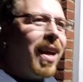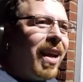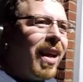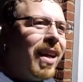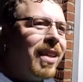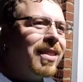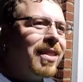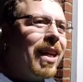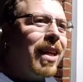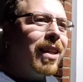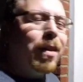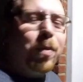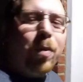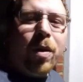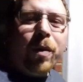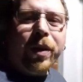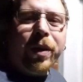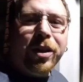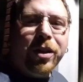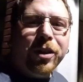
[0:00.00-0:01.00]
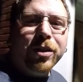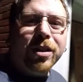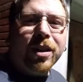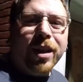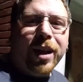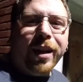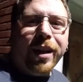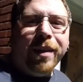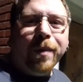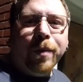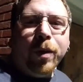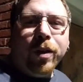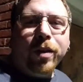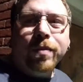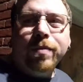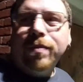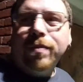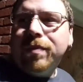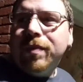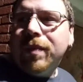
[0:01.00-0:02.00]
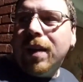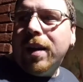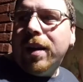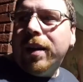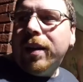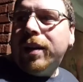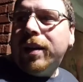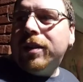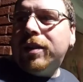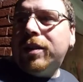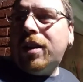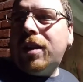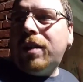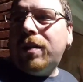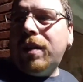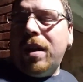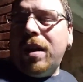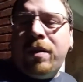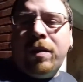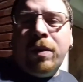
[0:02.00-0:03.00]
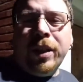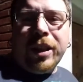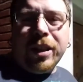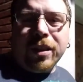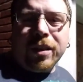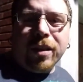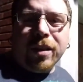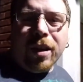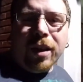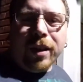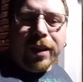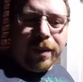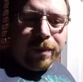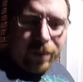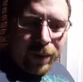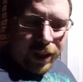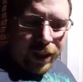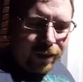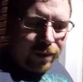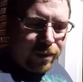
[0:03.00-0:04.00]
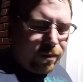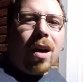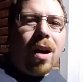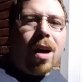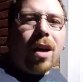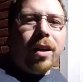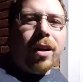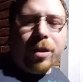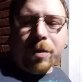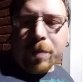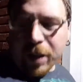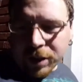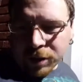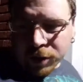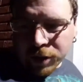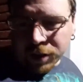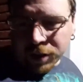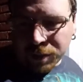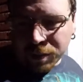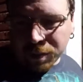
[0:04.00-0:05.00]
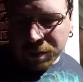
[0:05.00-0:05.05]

His died to the point we couldn't use the light anymore. So we just called it. But all you missed was